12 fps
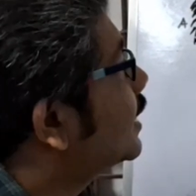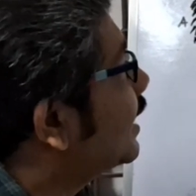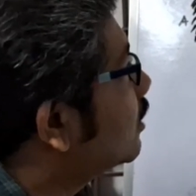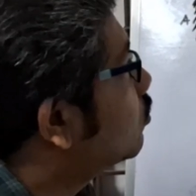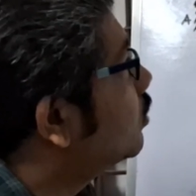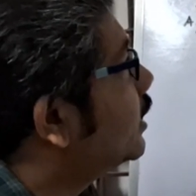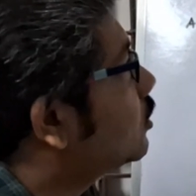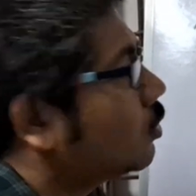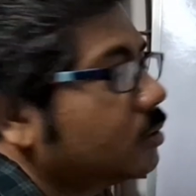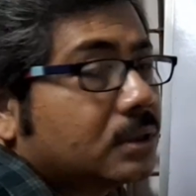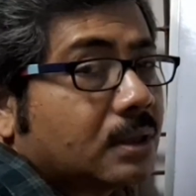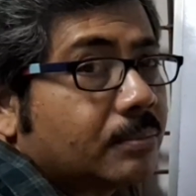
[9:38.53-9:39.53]
calculate
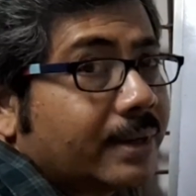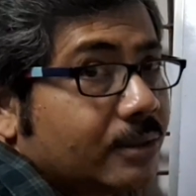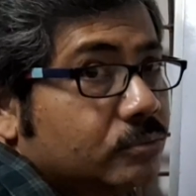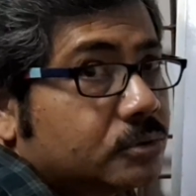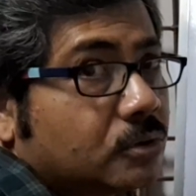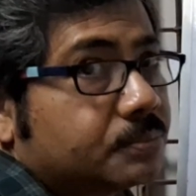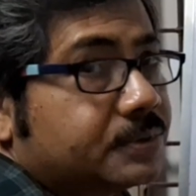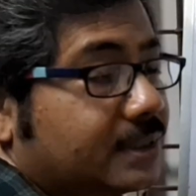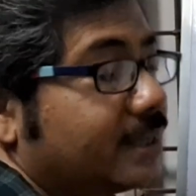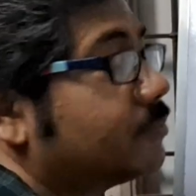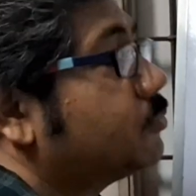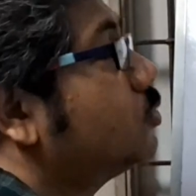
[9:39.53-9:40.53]
all the values of
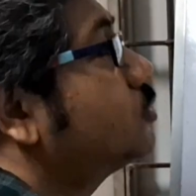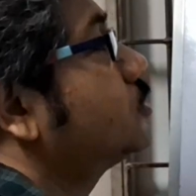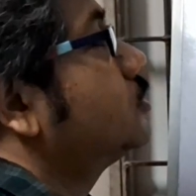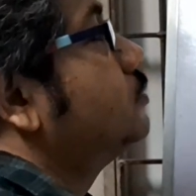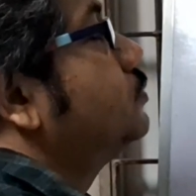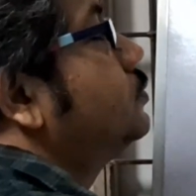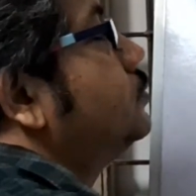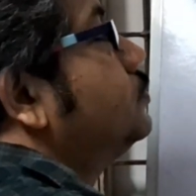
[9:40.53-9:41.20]
shear force.